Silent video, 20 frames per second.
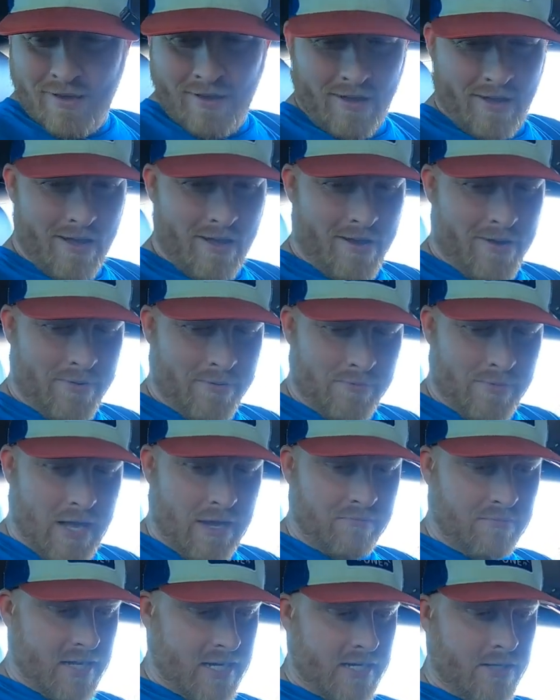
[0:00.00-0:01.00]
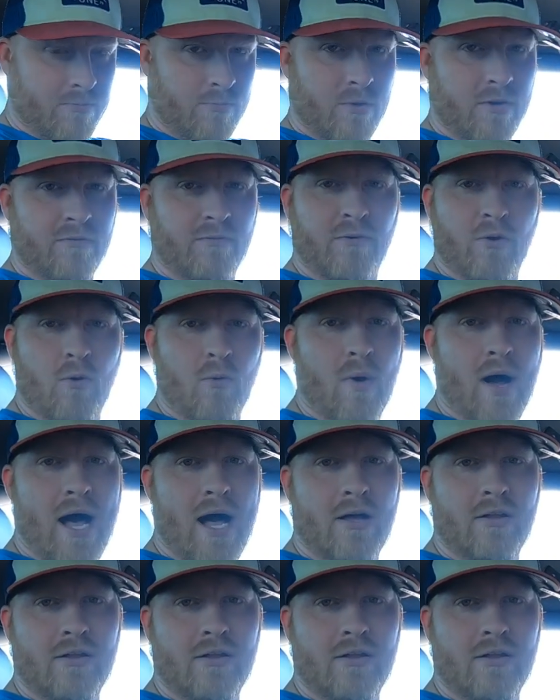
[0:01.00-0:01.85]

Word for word: Um, I've needed one for a while.